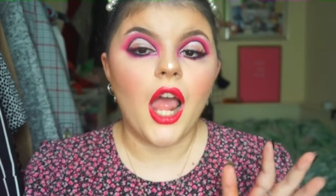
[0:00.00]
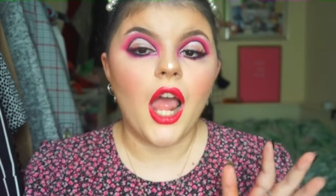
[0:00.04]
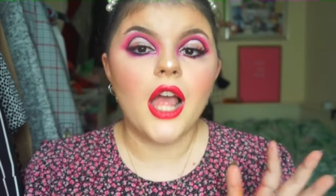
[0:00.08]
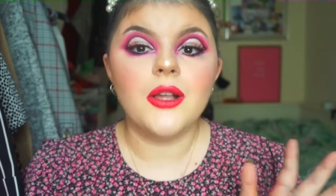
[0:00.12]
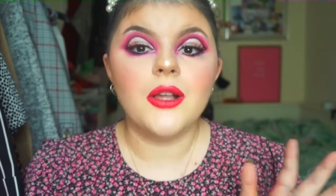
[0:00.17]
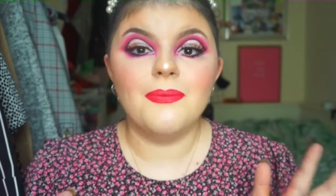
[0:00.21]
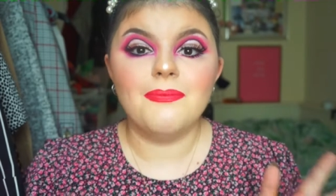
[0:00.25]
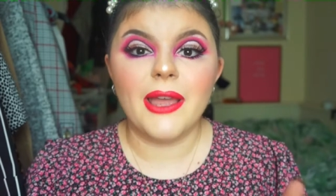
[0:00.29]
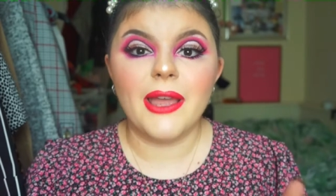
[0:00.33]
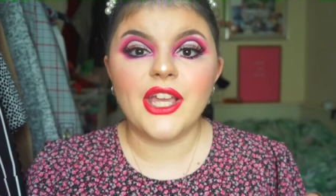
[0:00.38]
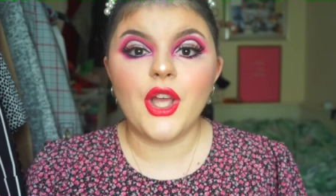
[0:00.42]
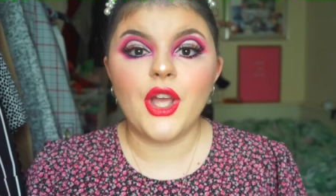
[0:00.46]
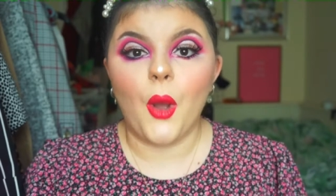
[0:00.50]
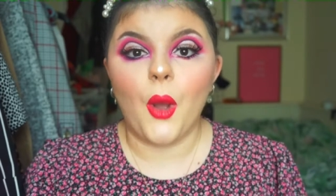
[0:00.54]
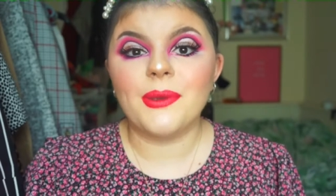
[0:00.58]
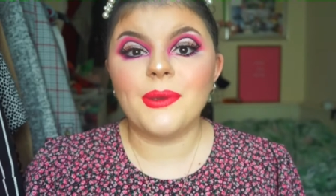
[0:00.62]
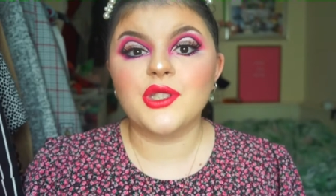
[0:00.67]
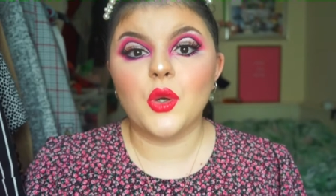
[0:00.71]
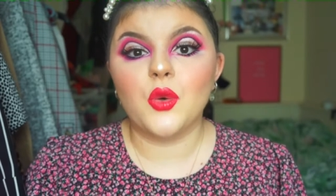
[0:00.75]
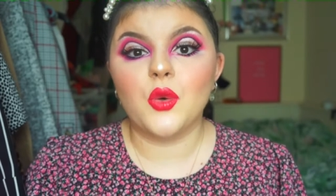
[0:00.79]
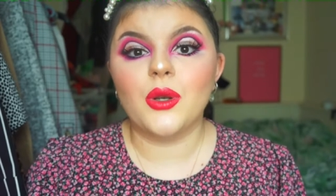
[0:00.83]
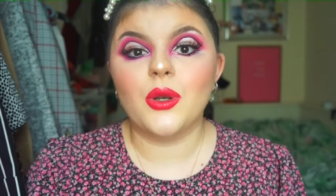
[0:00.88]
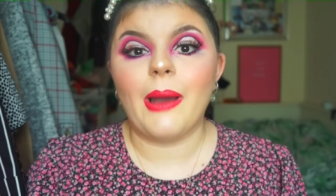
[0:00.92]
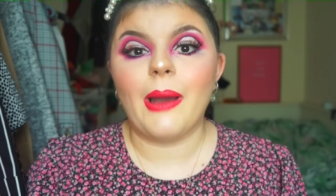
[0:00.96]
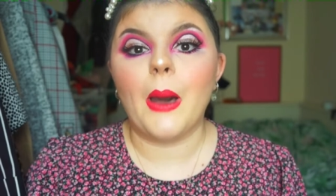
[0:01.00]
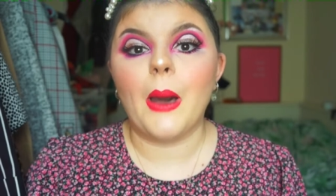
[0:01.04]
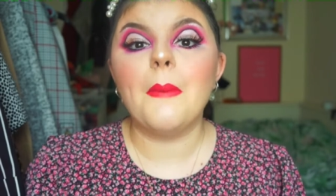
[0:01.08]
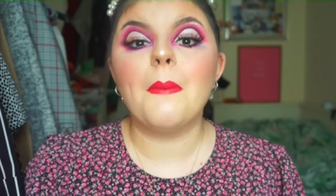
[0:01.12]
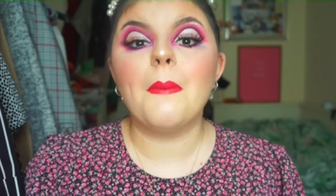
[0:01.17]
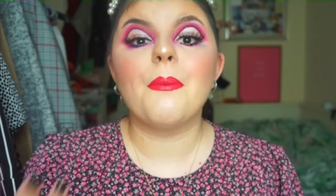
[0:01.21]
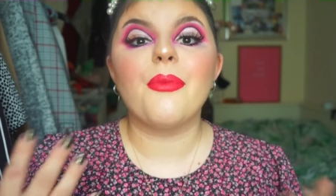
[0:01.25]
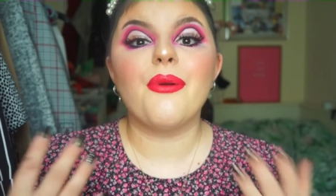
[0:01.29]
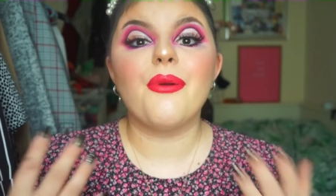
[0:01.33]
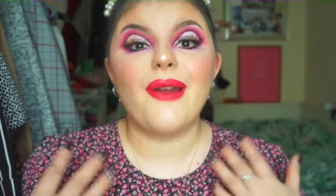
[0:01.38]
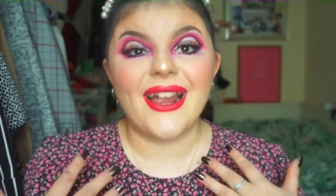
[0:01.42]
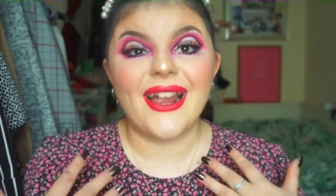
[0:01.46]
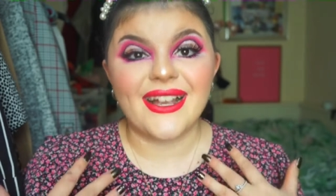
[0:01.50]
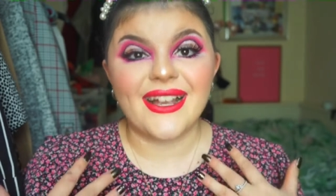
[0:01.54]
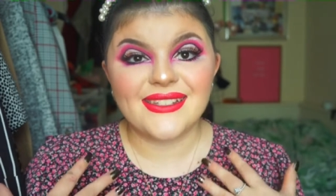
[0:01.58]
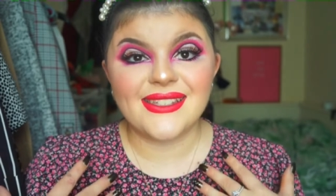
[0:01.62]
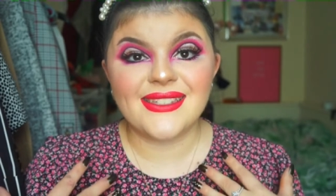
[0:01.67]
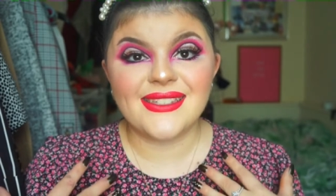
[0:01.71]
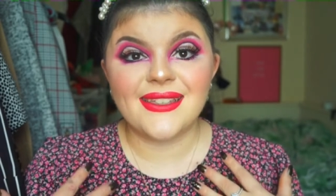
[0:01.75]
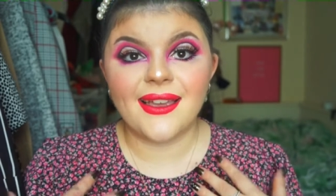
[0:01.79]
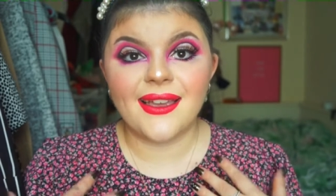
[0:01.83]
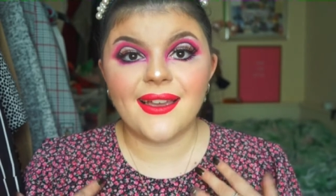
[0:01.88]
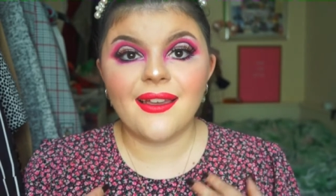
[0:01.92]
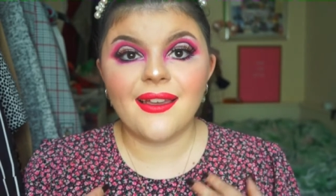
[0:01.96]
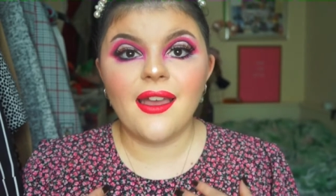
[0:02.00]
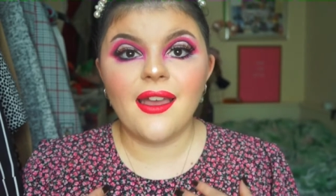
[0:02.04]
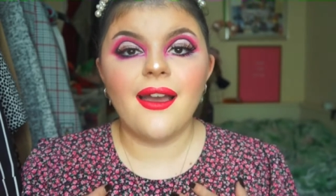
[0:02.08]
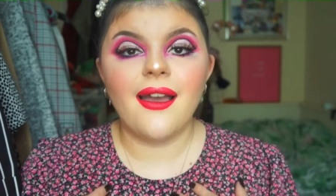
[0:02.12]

makeup is all about practicing.